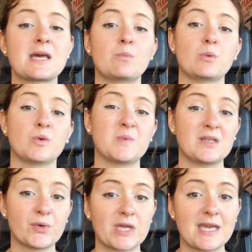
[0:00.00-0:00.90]
and we will be
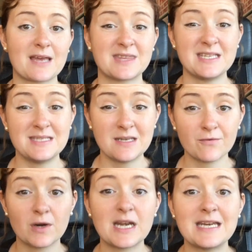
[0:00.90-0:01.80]
looking at the
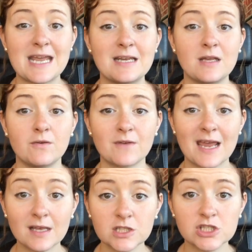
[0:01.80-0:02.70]
different native
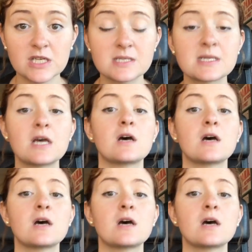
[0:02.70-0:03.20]
Englishes,